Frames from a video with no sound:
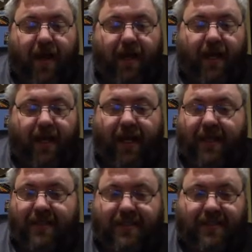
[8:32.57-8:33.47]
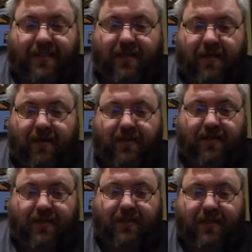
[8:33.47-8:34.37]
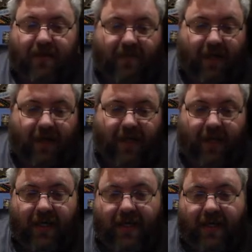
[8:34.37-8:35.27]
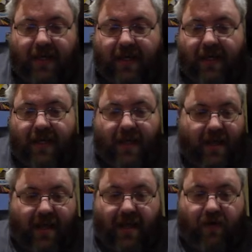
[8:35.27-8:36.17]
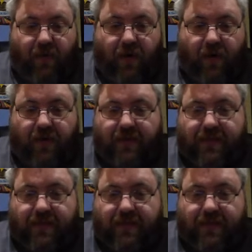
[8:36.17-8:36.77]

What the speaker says: in case this goes to turn 3. It won't.